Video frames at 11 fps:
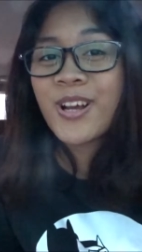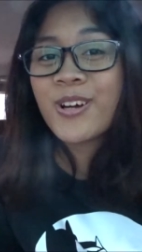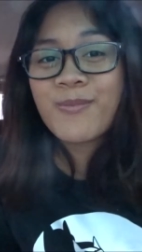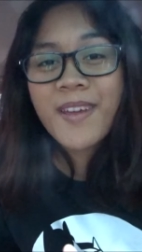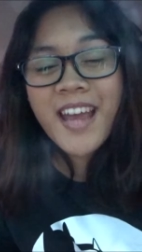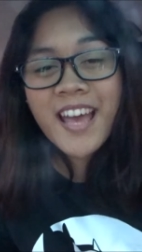
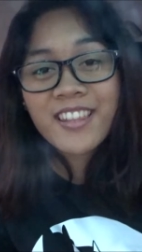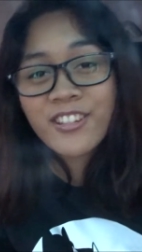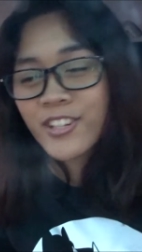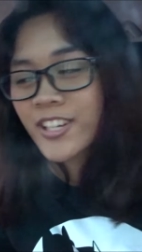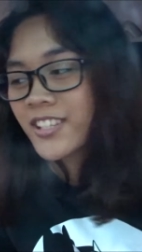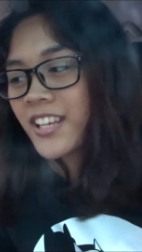told my dad the
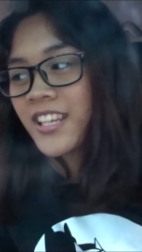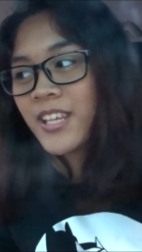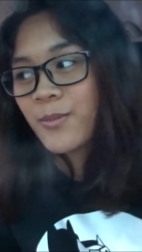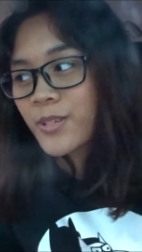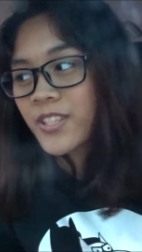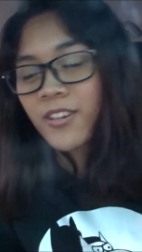shirts and he
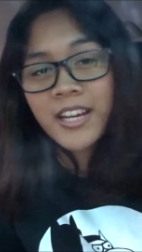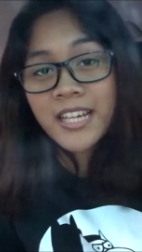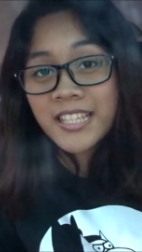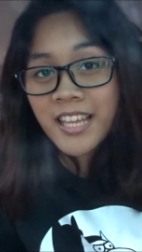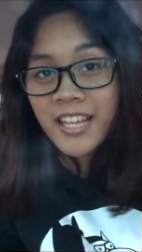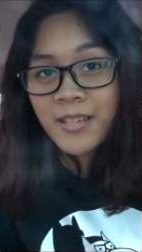was
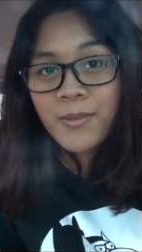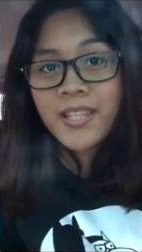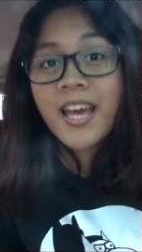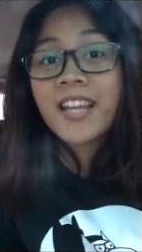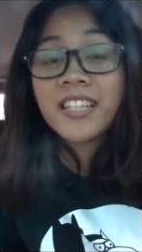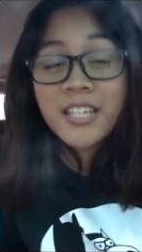already telling me
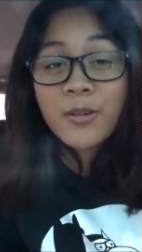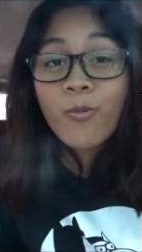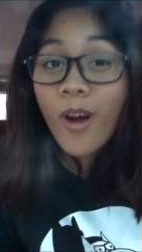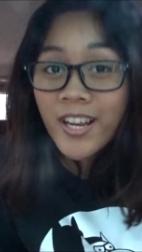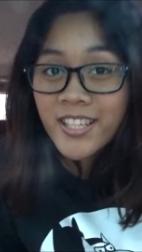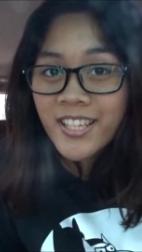that he
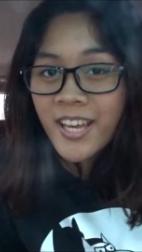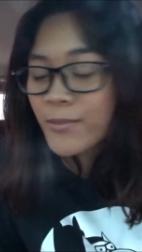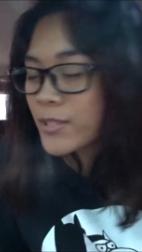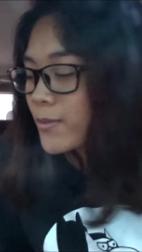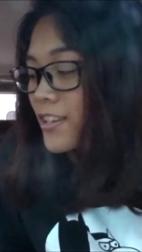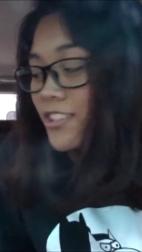wants them,
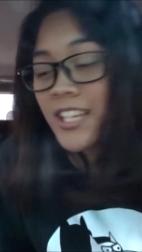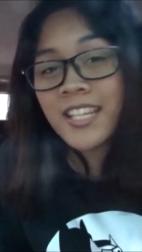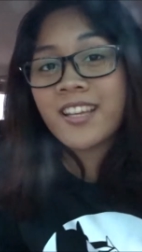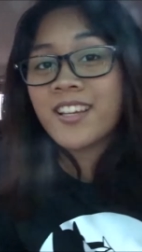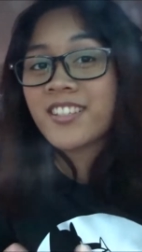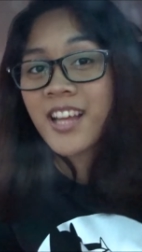especially
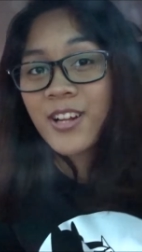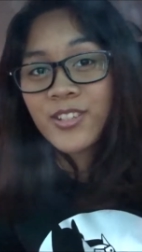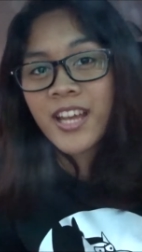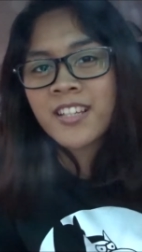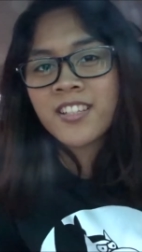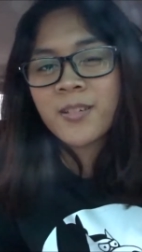the
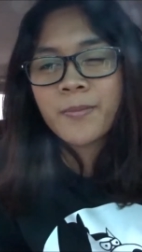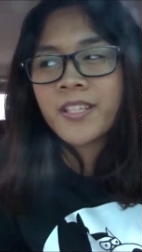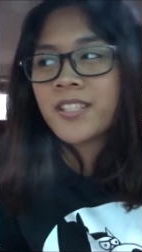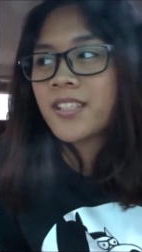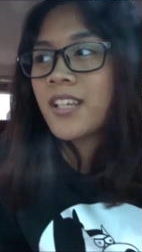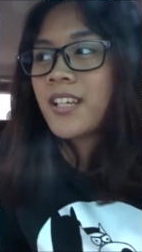Southside
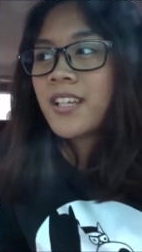Serpents.